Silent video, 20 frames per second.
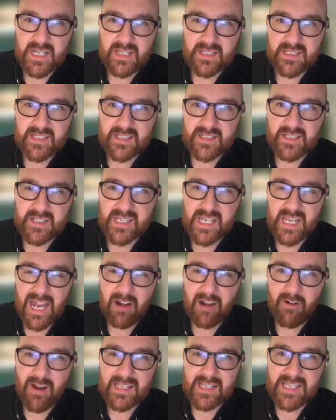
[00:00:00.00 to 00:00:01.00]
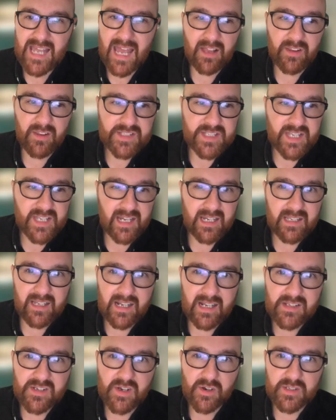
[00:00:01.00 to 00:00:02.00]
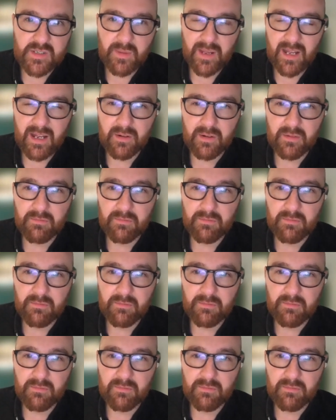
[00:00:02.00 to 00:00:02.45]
This is the TRS-L site that I talked about